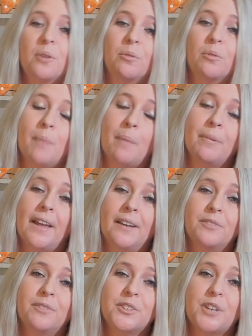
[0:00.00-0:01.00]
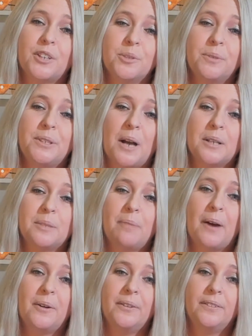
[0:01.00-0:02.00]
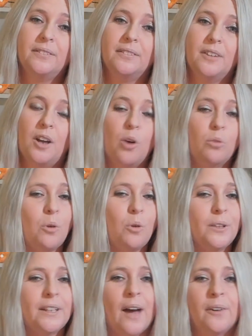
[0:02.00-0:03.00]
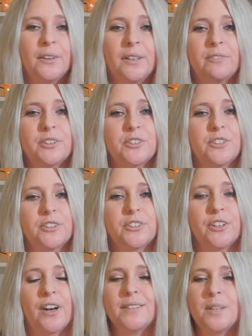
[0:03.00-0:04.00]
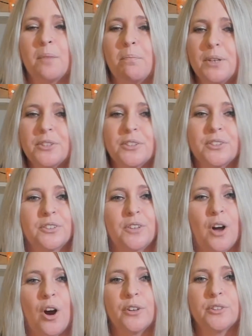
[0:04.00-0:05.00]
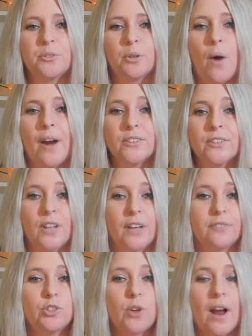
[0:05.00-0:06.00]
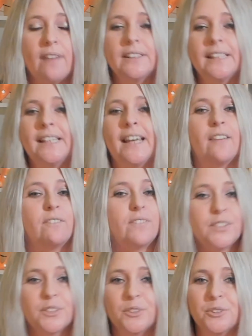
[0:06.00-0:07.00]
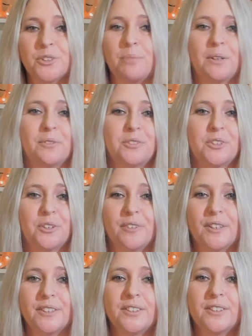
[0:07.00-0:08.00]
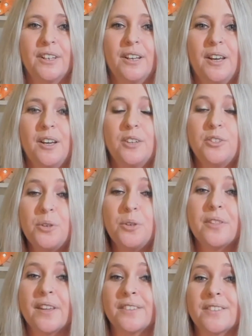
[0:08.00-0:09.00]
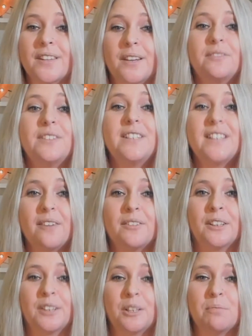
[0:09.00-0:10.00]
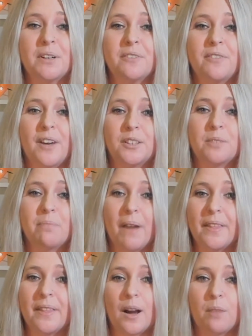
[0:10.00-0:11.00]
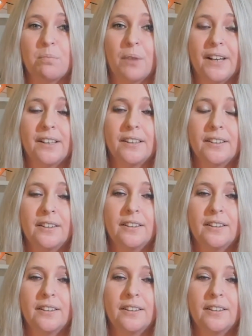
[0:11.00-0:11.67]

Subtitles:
Remember that infrastructure we talked about? Rolling out an infrastructure as ambitious as ours requires a lot of traveling and physical shipping of servers. Two things that have definitely been affected by the outbreak.